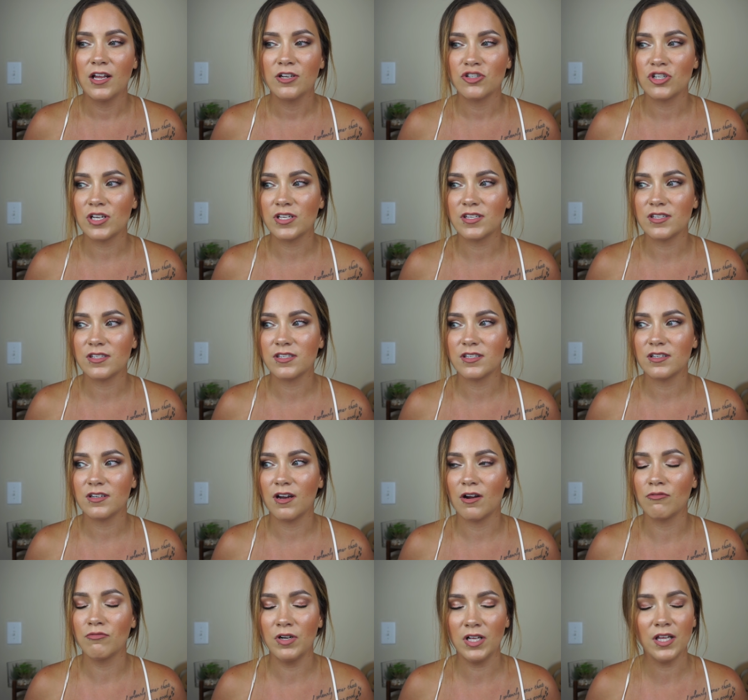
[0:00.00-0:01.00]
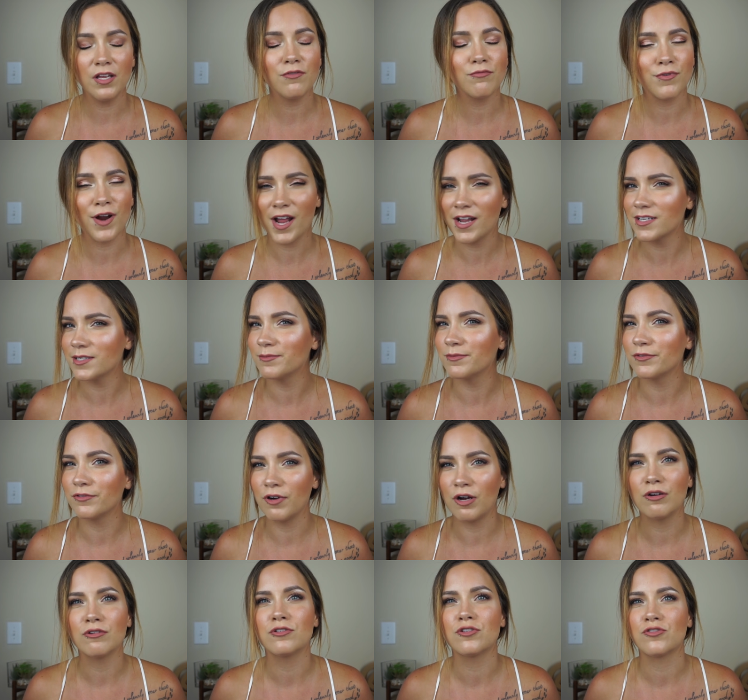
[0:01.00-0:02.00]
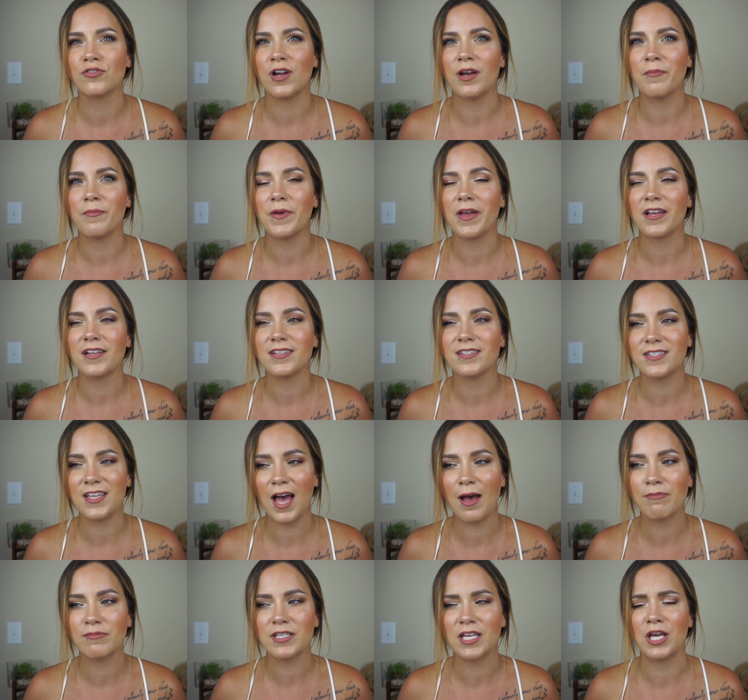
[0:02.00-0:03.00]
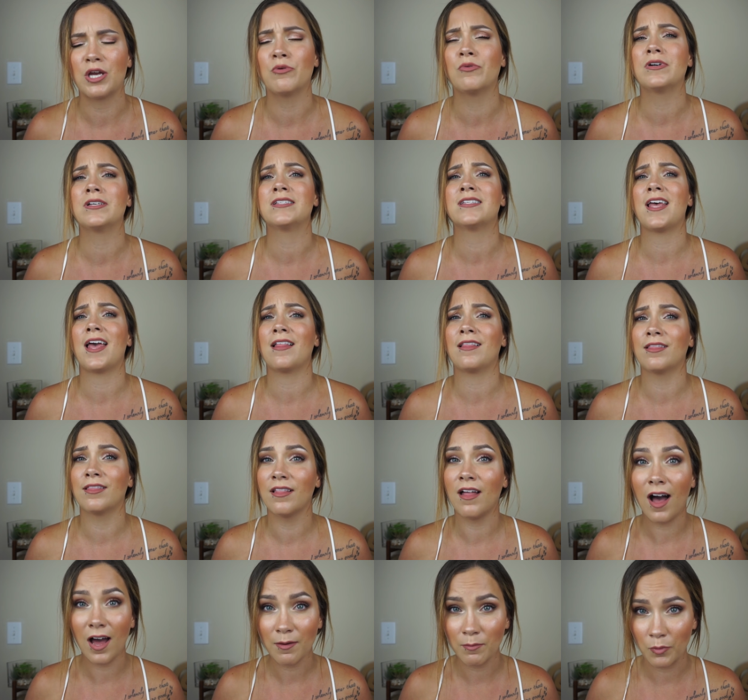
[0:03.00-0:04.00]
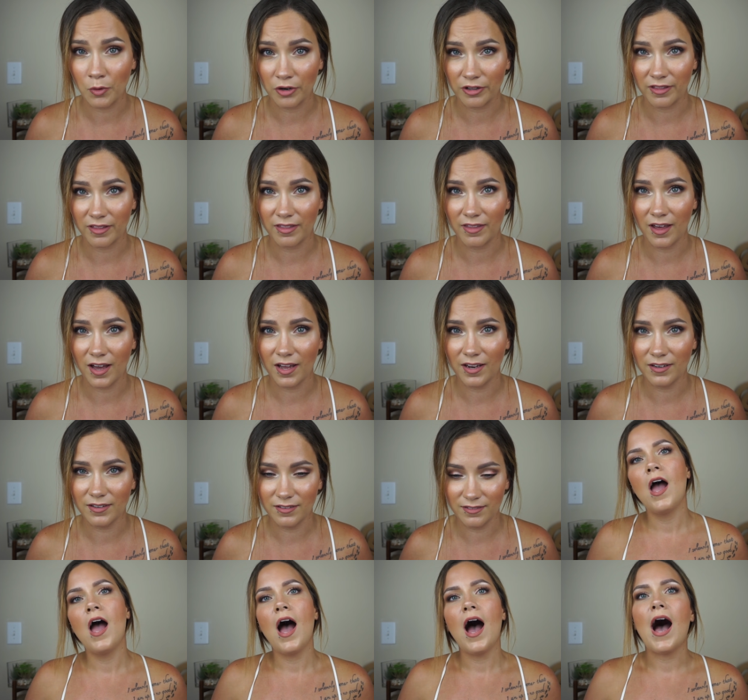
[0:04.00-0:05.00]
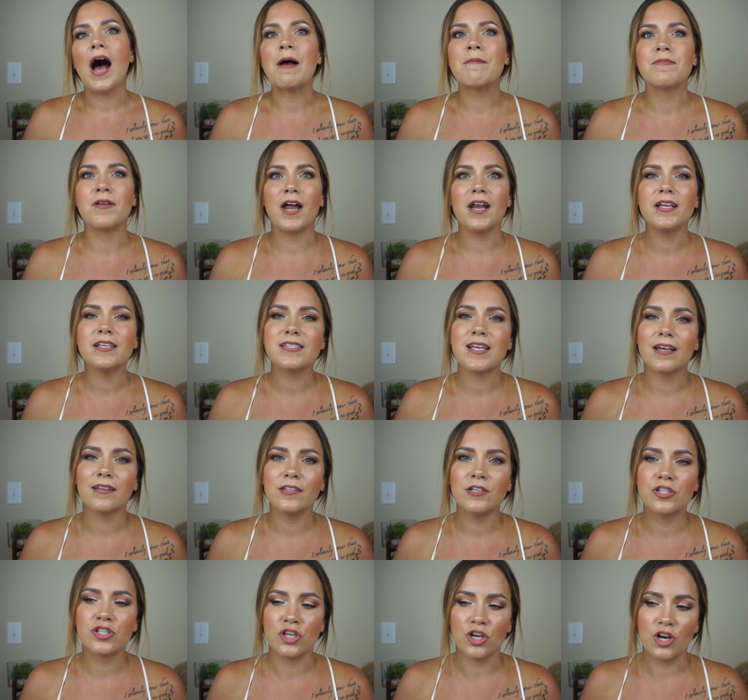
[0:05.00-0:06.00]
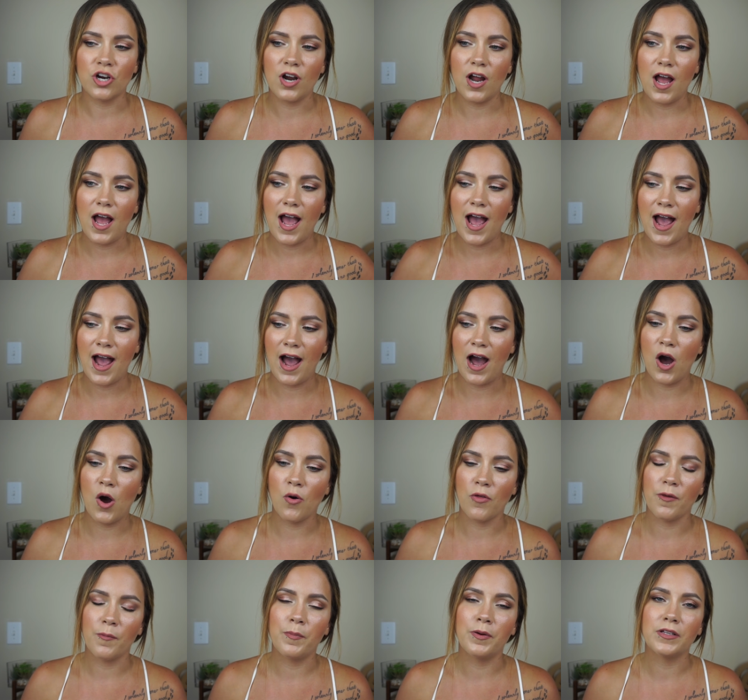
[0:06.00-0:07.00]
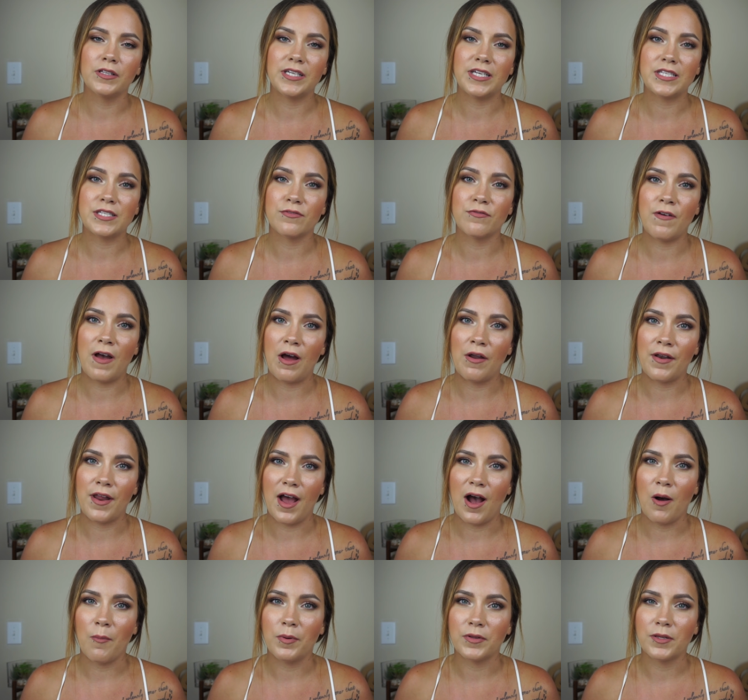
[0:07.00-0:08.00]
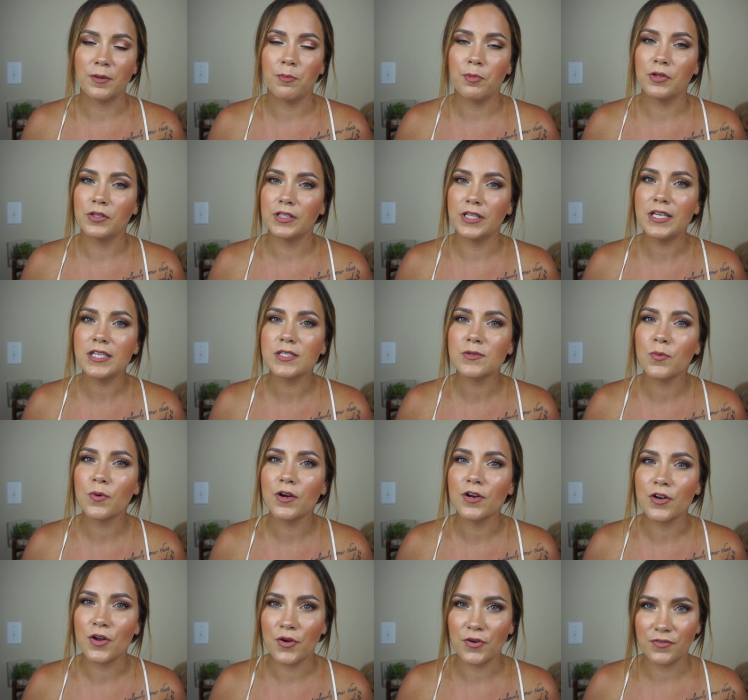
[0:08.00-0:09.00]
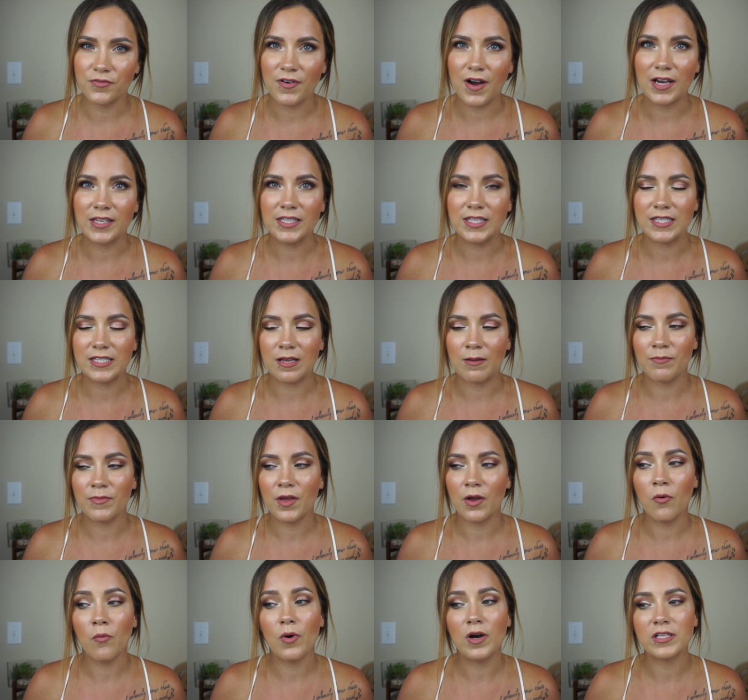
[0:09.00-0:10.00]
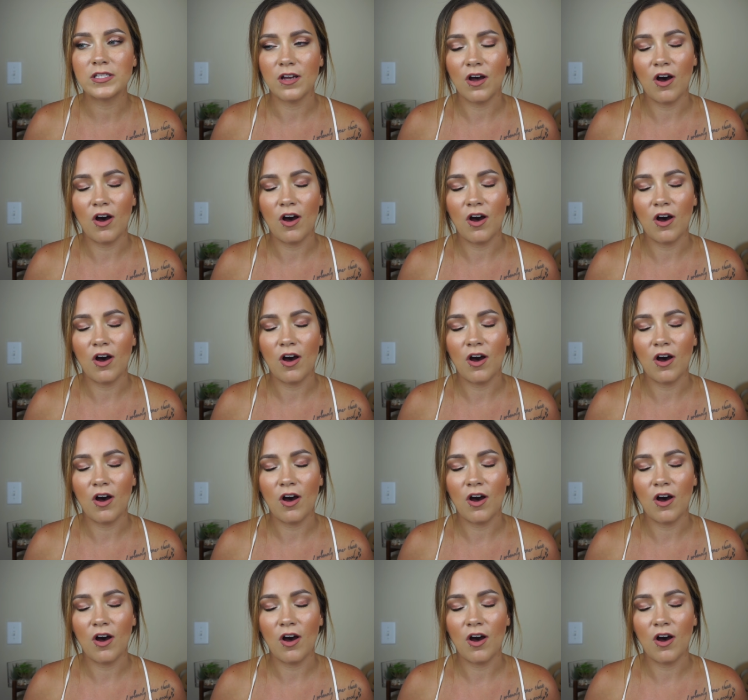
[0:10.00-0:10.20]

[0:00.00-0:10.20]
just a really random road trip, except it was a lot more than that. I'm not exactly sure how the police found out, but the police were notified that something was